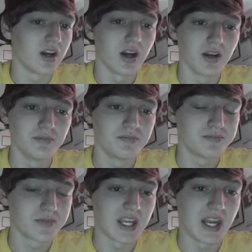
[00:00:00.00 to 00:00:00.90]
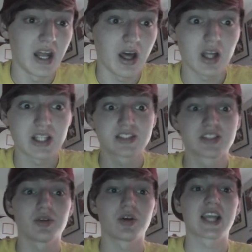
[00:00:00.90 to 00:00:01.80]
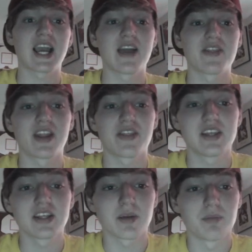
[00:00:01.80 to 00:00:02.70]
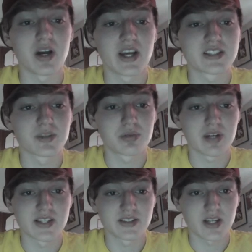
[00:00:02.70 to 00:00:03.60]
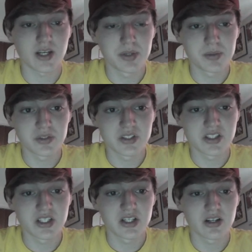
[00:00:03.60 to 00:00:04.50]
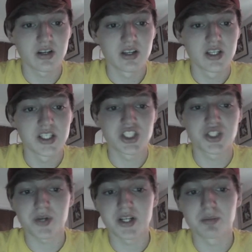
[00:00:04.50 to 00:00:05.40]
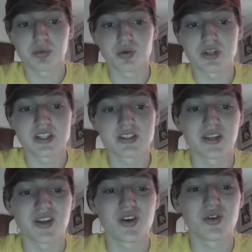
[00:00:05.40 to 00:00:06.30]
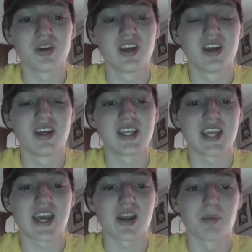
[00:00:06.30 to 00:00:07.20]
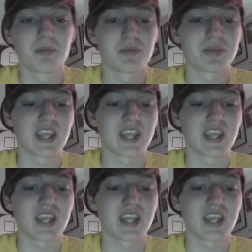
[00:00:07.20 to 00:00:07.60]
And a guy that I think might surprise a lot of people this year is Trader Priest. I know he had a